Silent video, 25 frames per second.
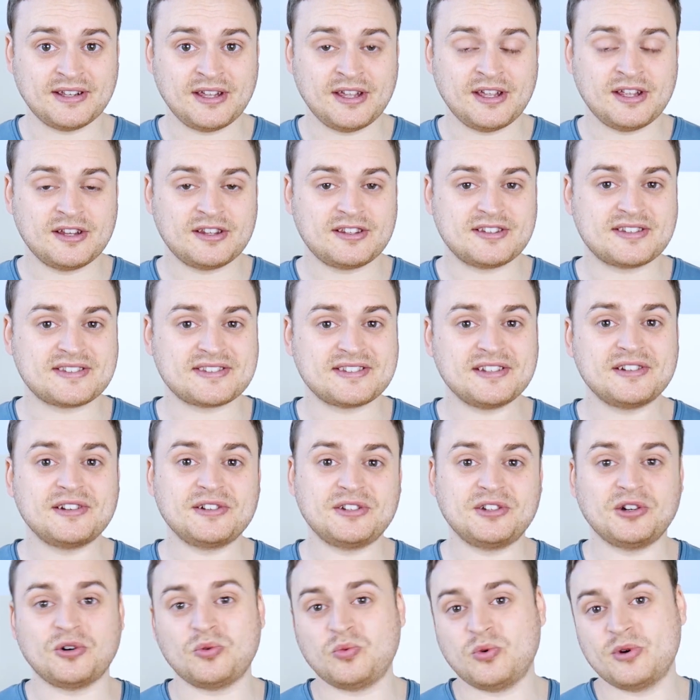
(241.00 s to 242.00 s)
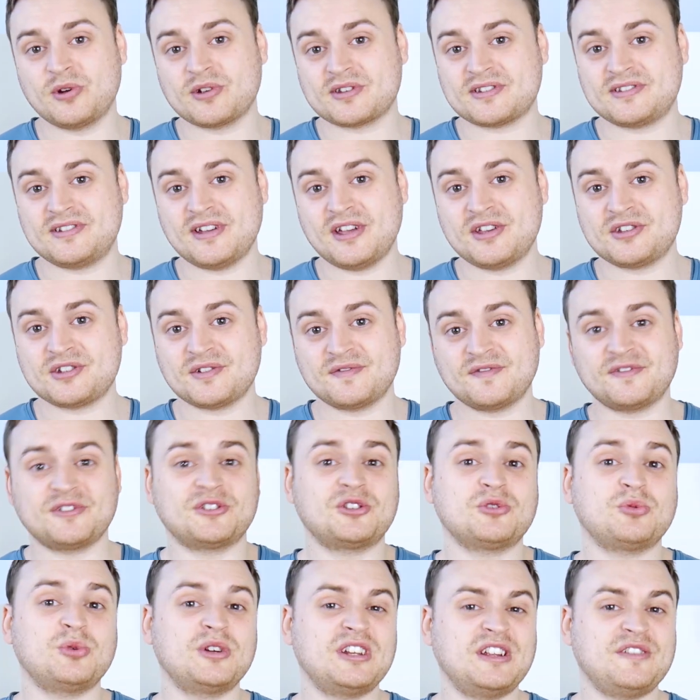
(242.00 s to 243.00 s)
to sit at your workstation for
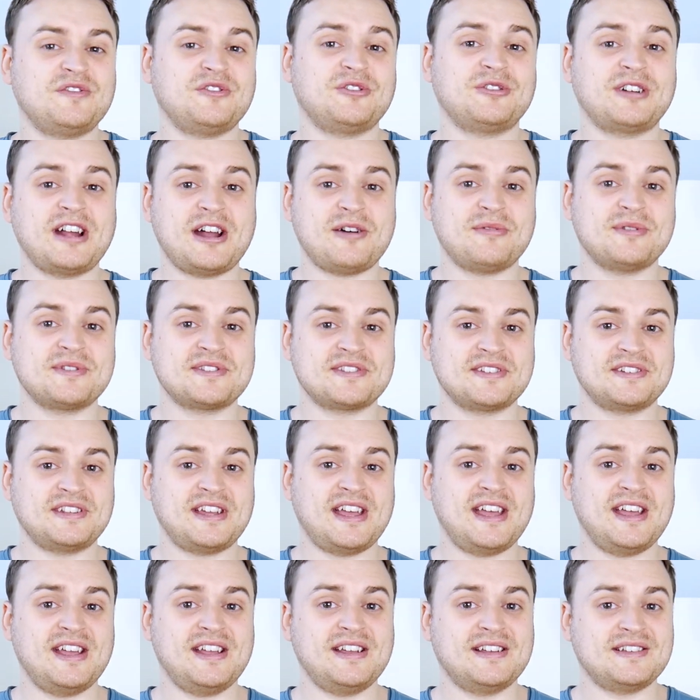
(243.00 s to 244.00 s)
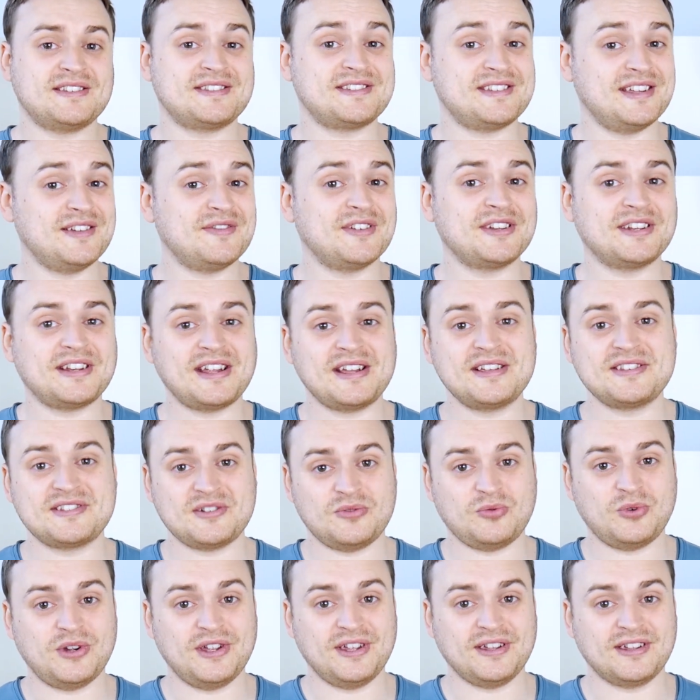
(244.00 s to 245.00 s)
24 hours a day, 7 days
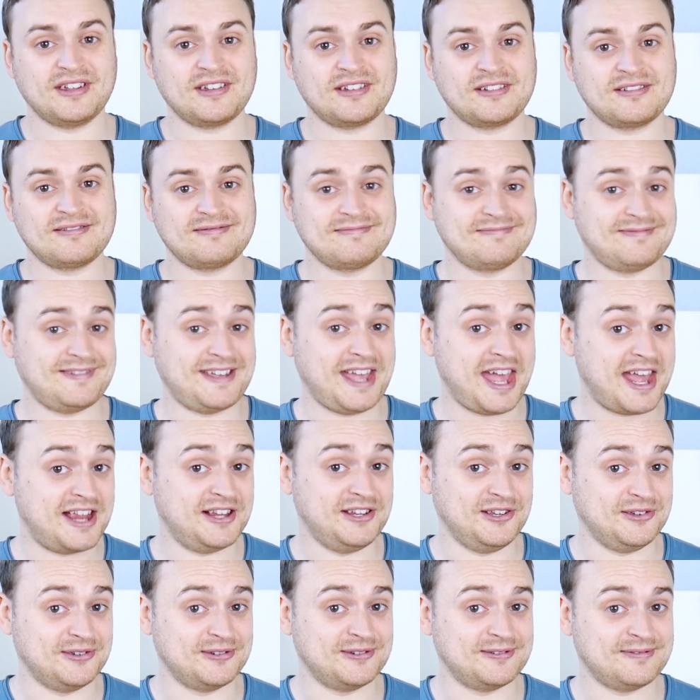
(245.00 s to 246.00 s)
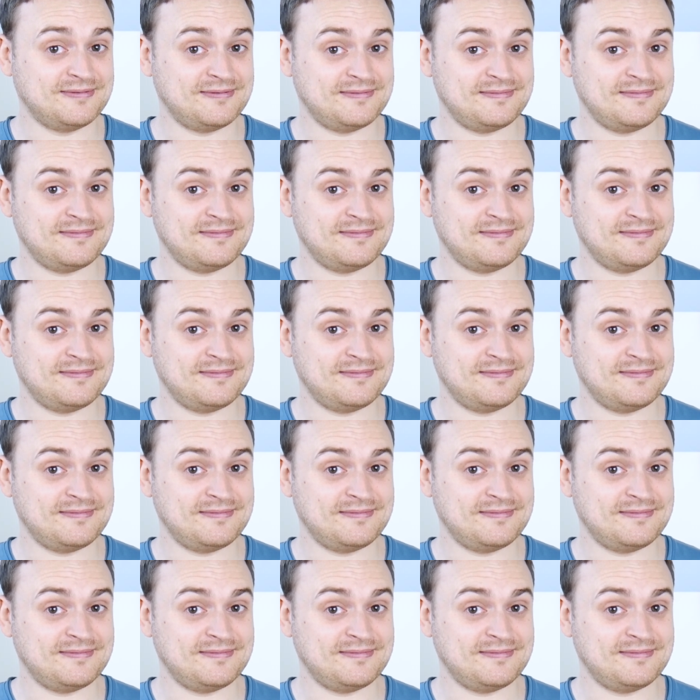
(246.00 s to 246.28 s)
a week, can you?